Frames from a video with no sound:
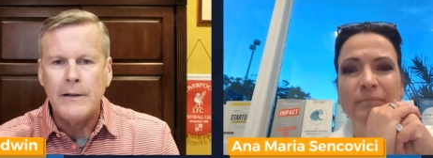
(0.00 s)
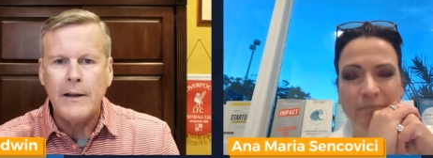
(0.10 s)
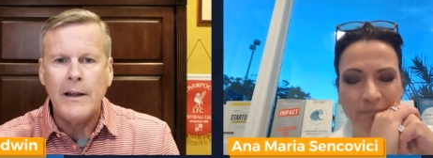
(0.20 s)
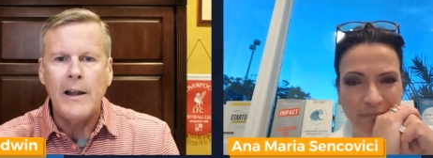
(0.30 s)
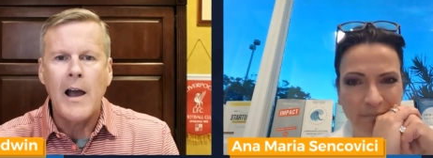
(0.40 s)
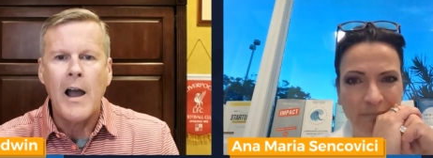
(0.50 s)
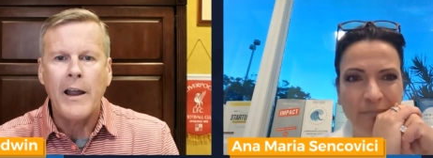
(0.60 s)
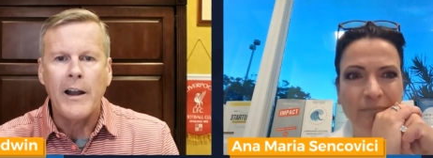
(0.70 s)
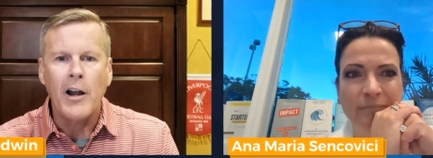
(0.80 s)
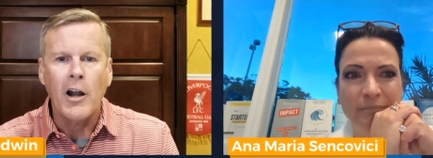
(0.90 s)

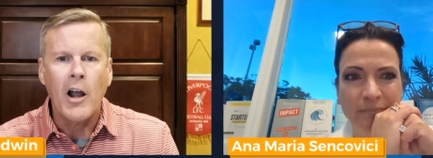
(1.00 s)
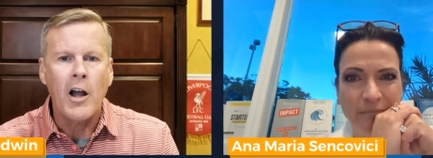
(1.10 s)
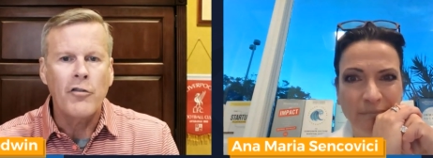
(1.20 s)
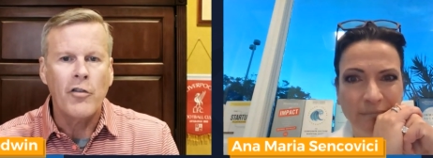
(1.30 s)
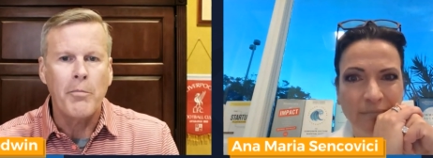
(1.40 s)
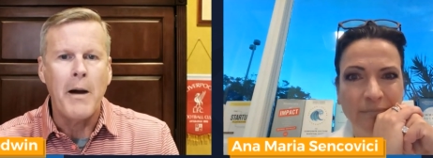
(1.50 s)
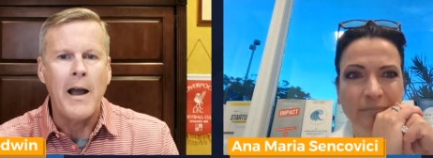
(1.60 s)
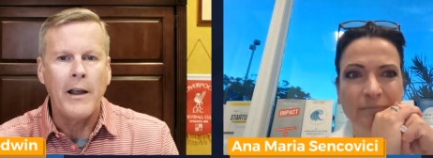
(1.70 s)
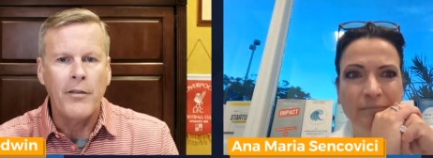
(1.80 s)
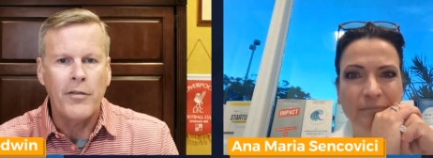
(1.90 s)
Speaker 1: DEI and unconscious
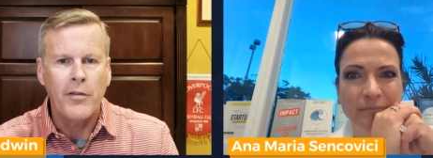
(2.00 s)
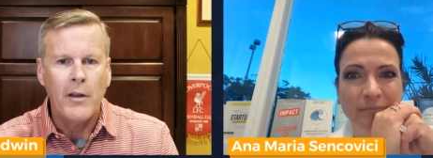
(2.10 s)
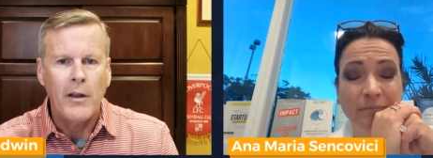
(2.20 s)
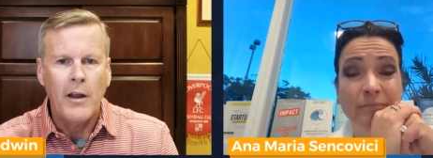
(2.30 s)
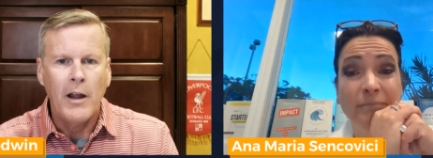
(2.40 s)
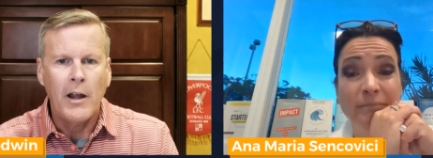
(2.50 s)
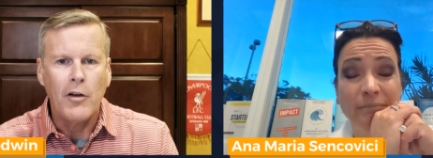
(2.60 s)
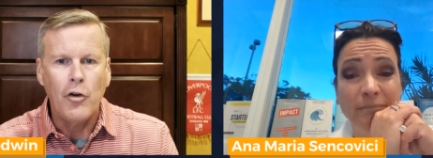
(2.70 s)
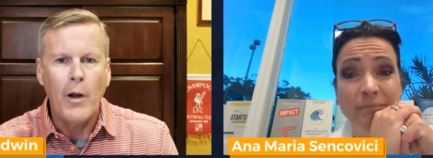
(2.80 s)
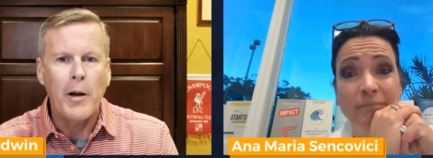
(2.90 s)
bias. Mm.
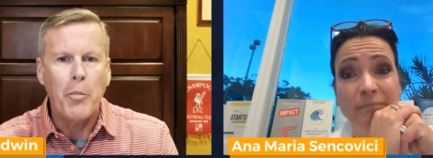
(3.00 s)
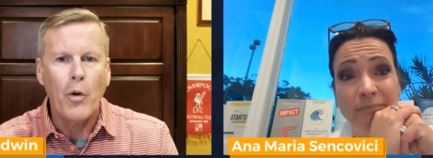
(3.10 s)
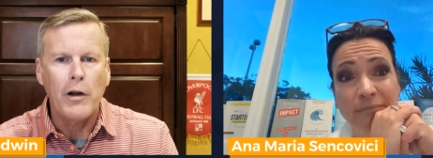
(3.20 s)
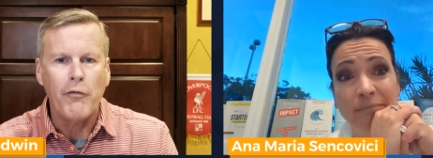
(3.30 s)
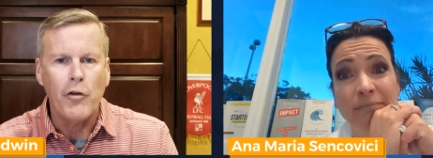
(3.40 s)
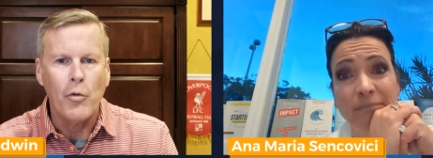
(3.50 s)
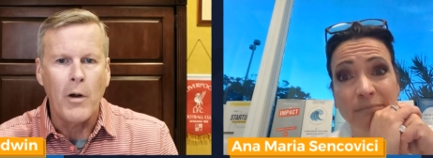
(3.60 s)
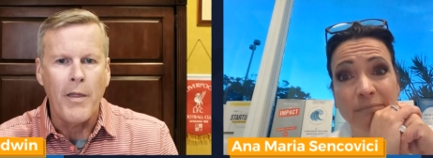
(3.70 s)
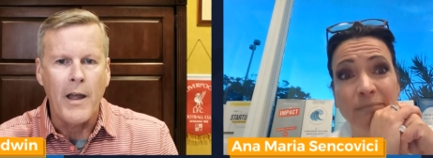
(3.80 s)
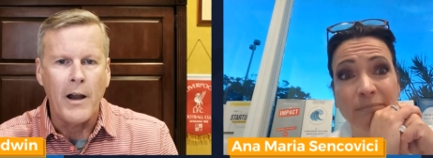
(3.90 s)
And you had a point of
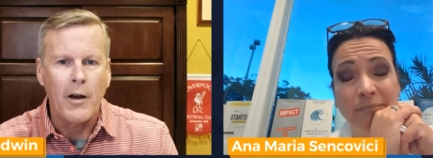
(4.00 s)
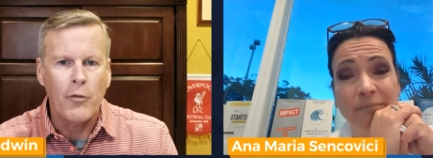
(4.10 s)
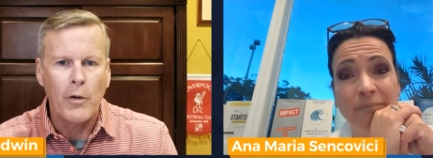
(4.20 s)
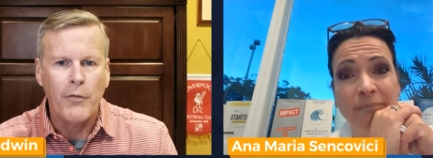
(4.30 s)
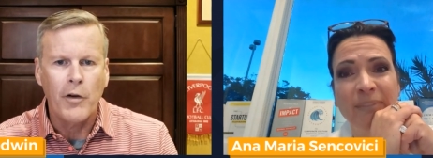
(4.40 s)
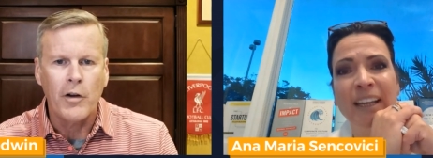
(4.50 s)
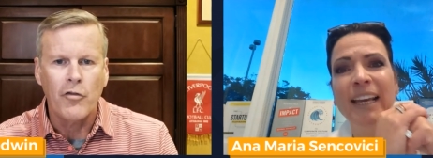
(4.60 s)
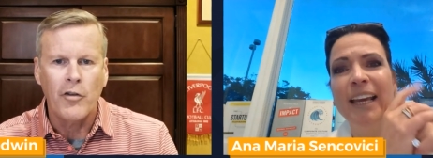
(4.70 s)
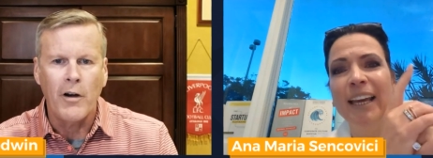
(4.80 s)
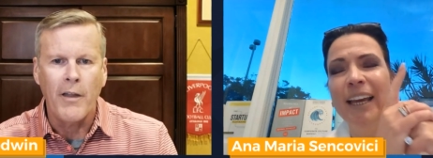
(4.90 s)
view on that. I was wondering if you
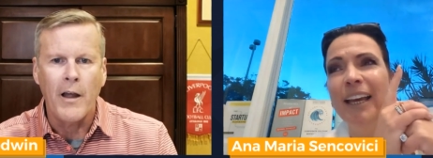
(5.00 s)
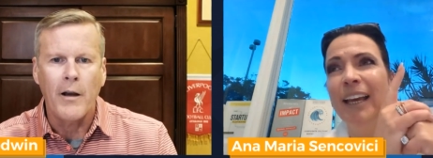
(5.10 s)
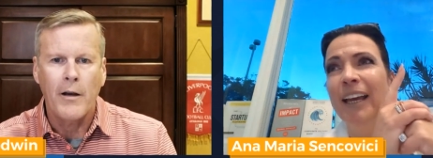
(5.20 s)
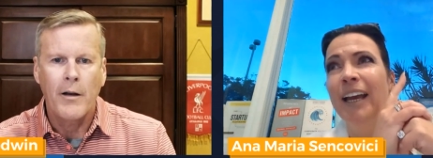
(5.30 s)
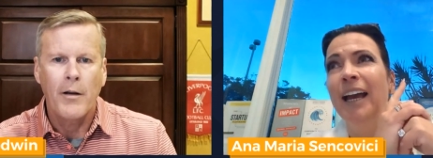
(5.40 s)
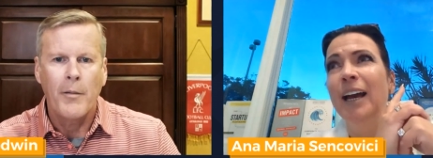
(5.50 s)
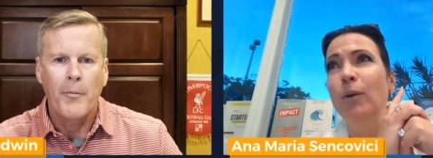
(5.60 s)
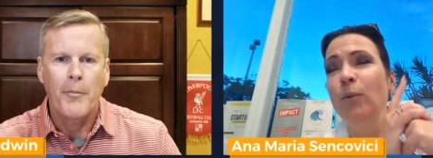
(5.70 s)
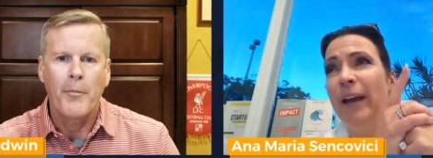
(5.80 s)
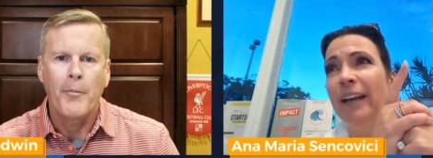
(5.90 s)
could share that.
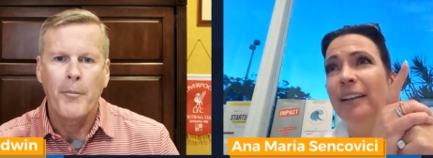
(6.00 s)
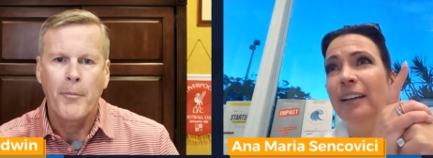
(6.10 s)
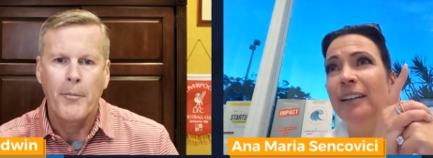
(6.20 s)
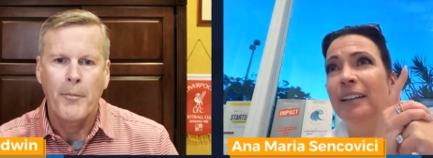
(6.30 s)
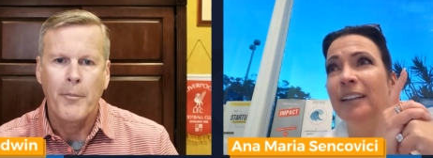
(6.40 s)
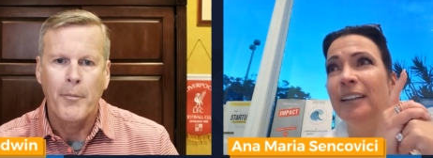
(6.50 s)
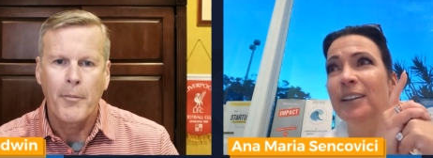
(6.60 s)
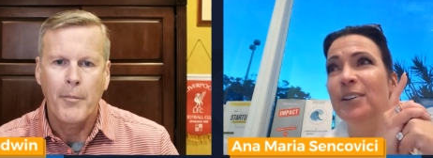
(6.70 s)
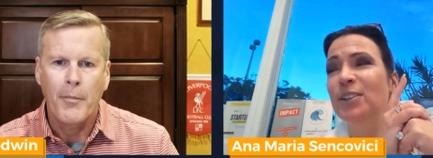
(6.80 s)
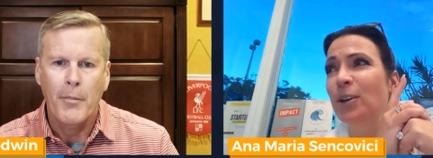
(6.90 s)
Speaker 2: Well,
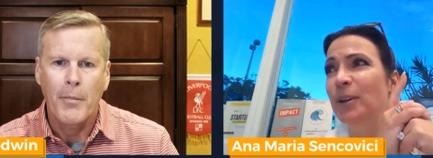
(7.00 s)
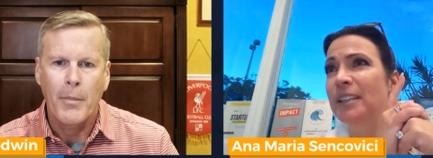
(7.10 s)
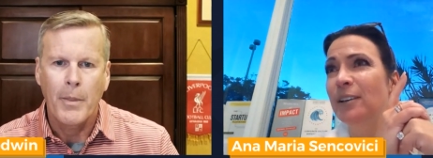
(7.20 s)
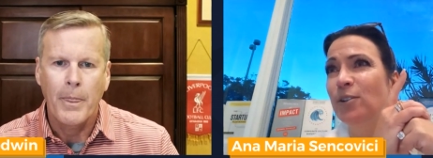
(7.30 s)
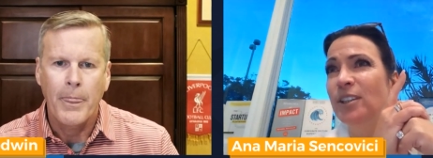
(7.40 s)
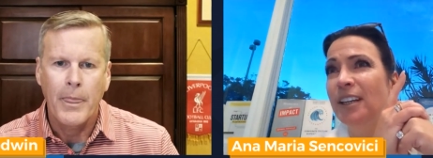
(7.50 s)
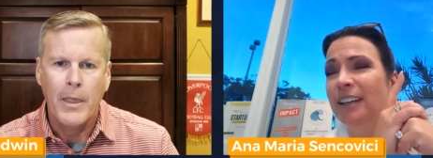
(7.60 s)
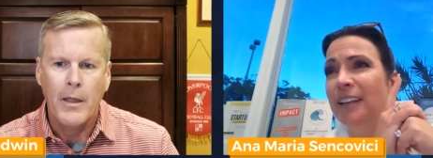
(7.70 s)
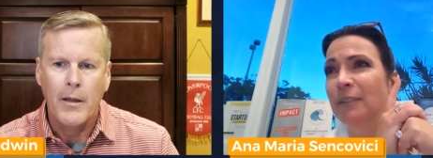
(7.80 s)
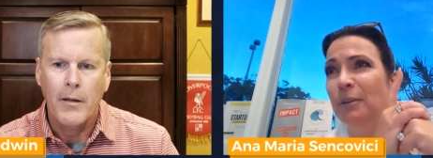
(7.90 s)
so it's
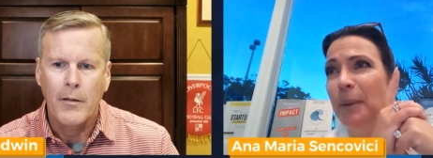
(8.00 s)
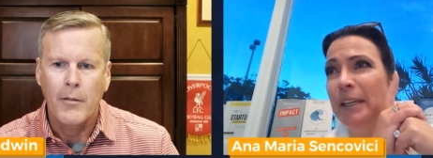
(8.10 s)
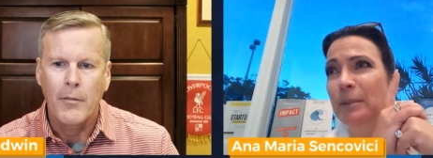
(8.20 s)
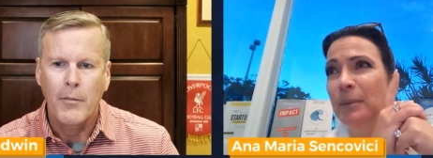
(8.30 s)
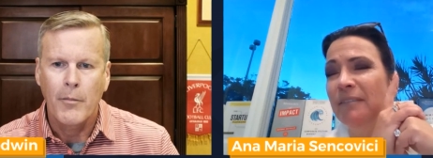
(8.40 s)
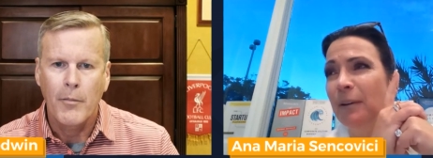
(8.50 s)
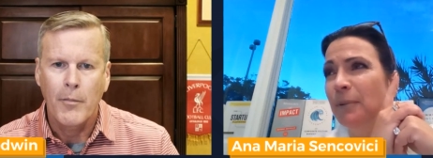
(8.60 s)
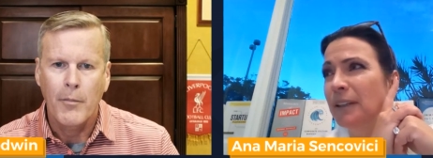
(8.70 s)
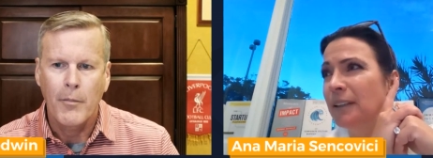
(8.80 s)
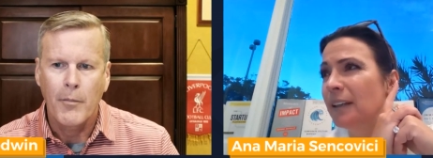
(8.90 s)
interesting. That reminds me of I
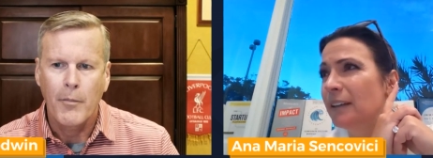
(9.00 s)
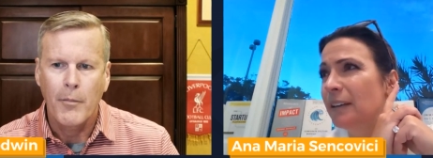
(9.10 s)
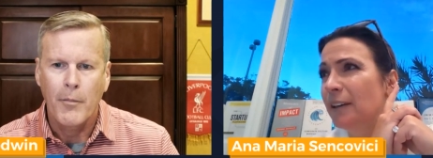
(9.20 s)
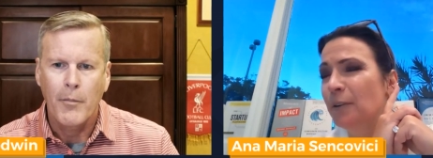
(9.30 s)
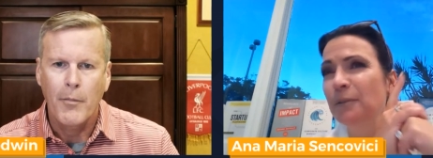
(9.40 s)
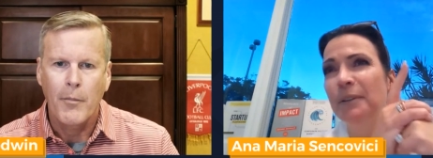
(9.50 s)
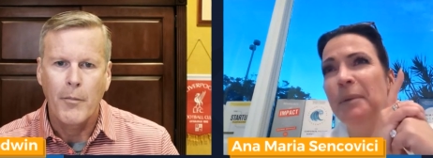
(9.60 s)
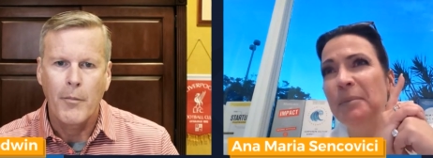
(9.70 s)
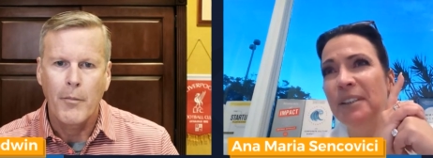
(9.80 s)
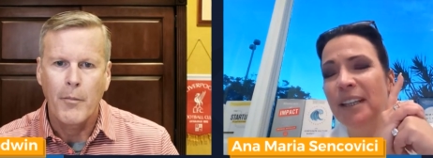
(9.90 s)
went. I don't
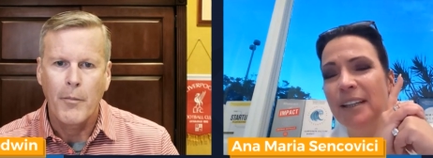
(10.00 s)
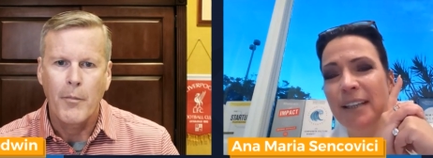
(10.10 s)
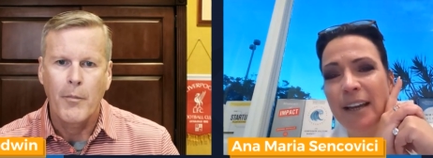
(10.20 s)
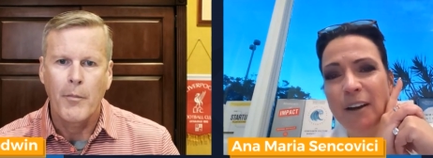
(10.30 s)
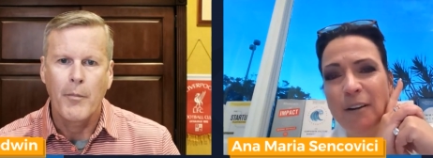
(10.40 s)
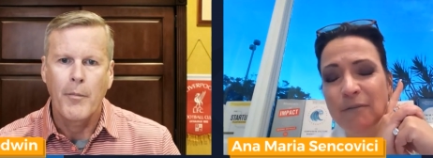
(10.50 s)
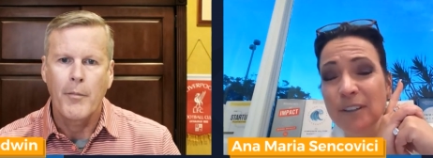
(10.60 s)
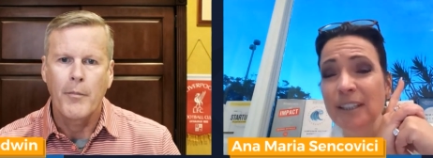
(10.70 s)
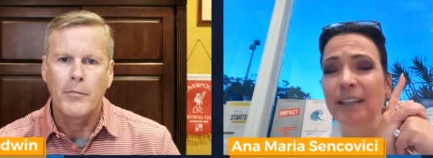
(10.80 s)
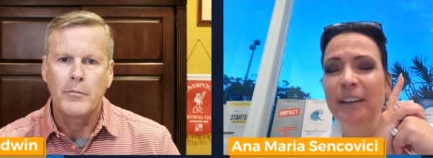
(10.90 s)
remember the exact
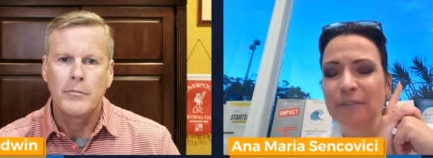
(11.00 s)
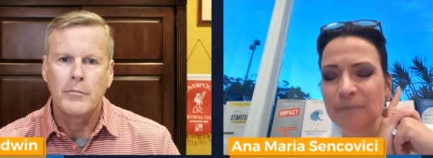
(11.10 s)
conference, and I